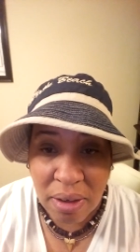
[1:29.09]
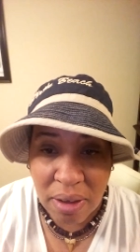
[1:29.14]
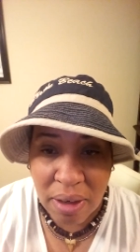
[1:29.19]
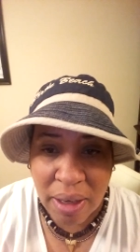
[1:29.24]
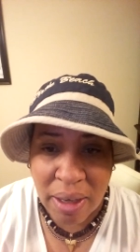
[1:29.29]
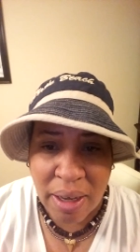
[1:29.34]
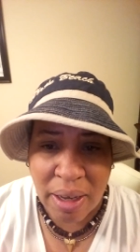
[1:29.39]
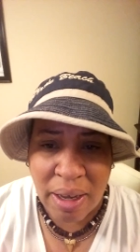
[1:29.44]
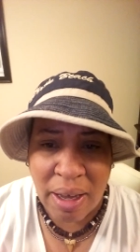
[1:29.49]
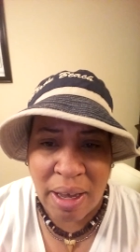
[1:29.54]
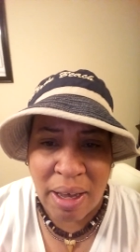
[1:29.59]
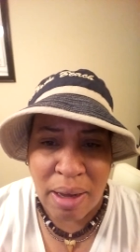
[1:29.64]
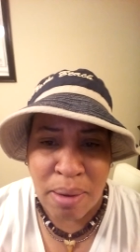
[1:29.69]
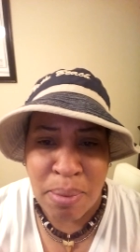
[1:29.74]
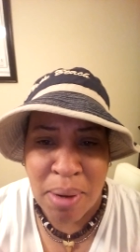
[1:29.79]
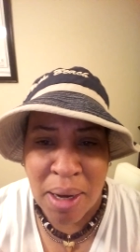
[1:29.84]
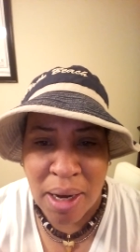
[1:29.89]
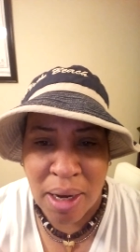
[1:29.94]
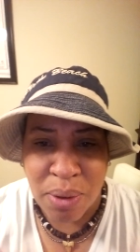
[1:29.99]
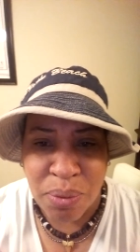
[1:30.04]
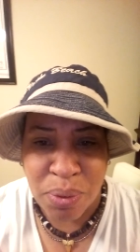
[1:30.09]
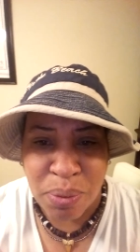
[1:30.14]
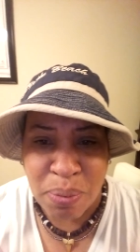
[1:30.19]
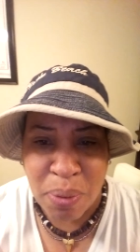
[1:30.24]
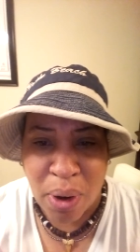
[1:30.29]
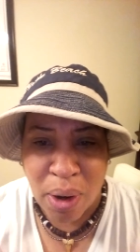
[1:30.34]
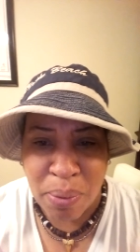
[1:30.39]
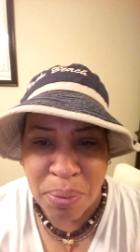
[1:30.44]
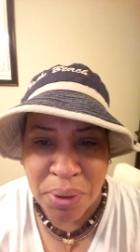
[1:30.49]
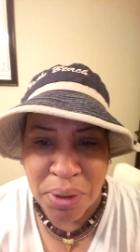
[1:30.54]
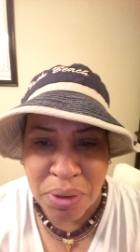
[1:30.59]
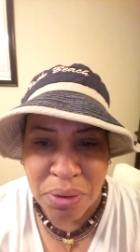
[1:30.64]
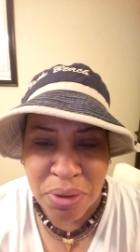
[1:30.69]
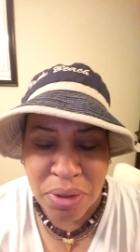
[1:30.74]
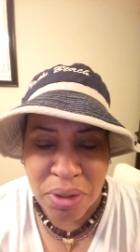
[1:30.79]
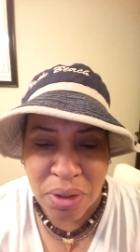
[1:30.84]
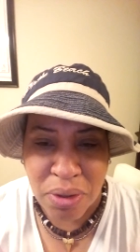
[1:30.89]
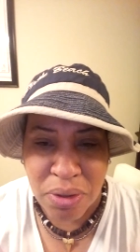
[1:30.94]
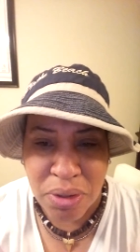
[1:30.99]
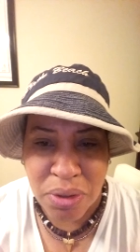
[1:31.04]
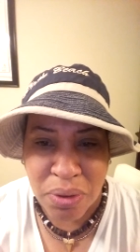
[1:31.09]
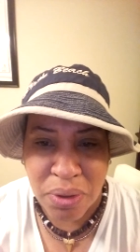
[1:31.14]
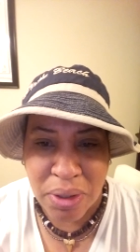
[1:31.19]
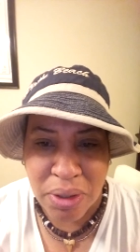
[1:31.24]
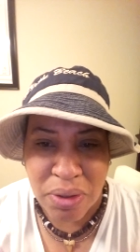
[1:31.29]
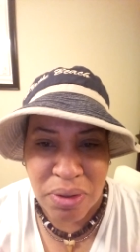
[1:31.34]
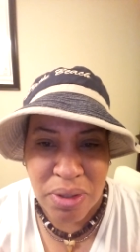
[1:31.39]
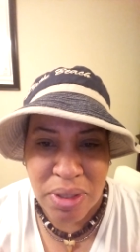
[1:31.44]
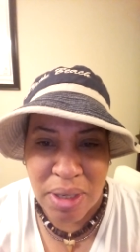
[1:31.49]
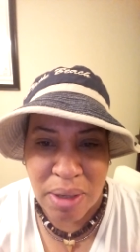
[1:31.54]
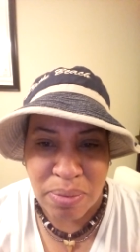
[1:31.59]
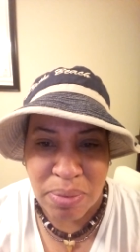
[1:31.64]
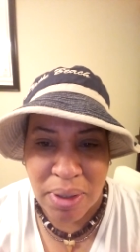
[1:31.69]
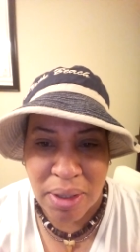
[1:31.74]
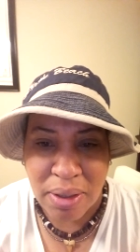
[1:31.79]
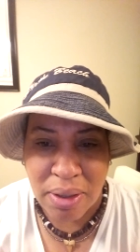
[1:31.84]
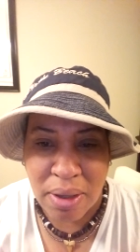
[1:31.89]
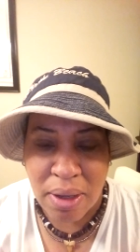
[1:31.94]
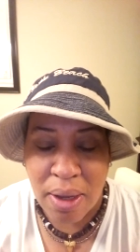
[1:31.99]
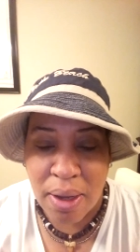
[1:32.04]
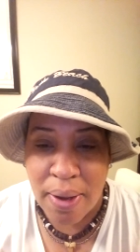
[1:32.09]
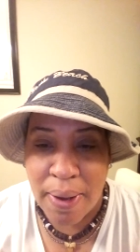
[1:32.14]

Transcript: like a ham hock with barbecue sauce on it or something.